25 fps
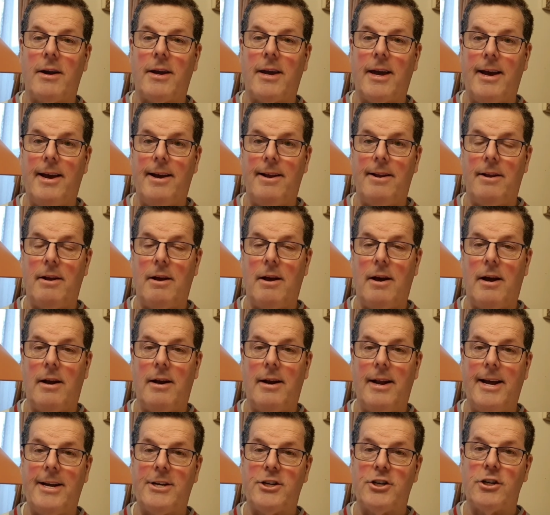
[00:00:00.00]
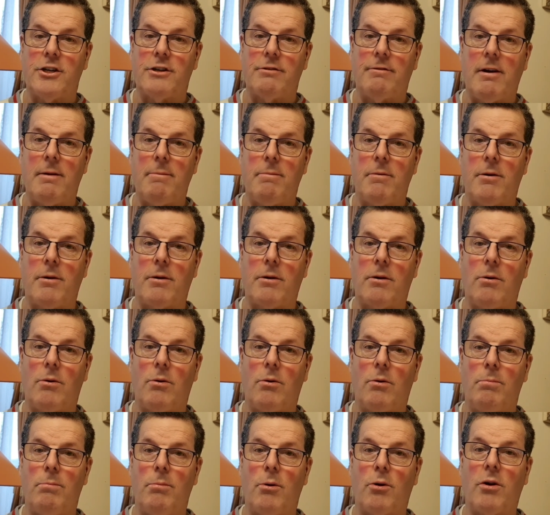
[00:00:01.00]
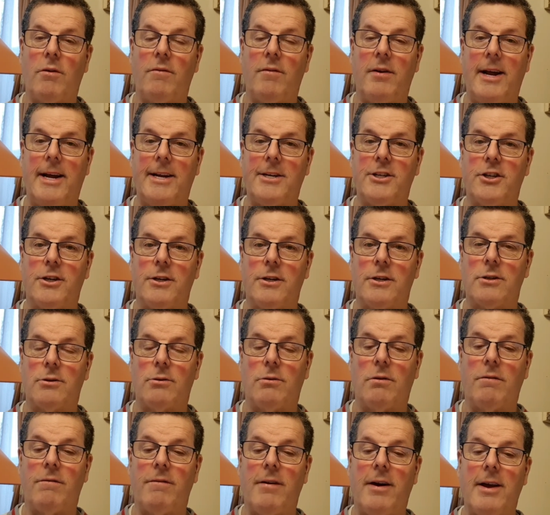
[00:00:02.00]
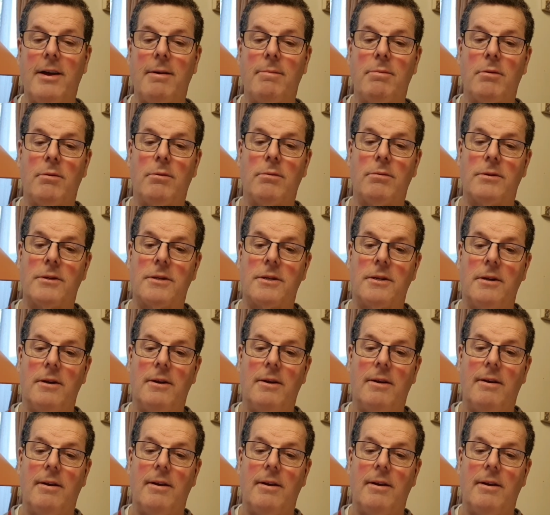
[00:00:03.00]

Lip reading: again, a legendary book or book of legends or fables.